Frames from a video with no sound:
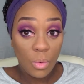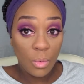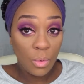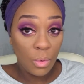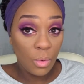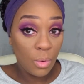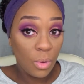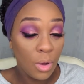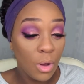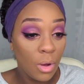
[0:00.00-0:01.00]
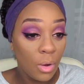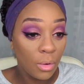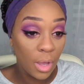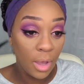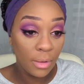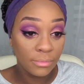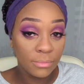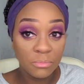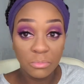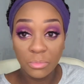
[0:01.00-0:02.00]
Woo. Okay,
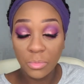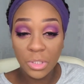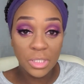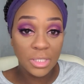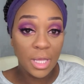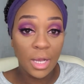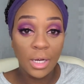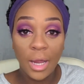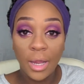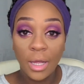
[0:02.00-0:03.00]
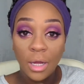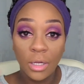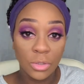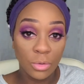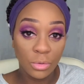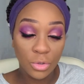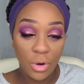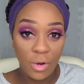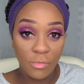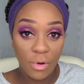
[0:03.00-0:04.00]
we just had like a total
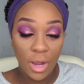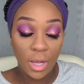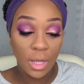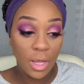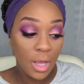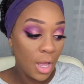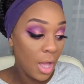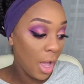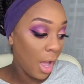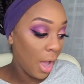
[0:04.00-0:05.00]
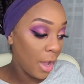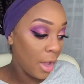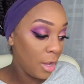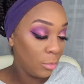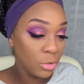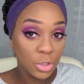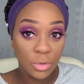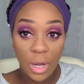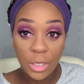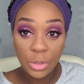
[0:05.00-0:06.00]
train wreck. I was
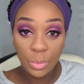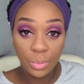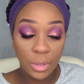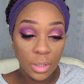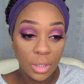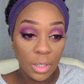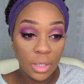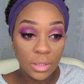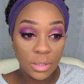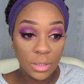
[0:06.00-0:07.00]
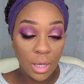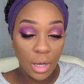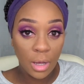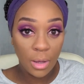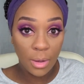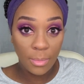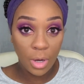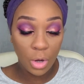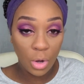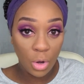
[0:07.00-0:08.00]
trying to put
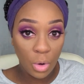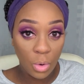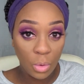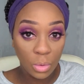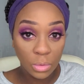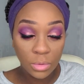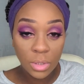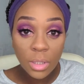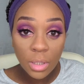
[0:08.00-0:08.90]
a gold,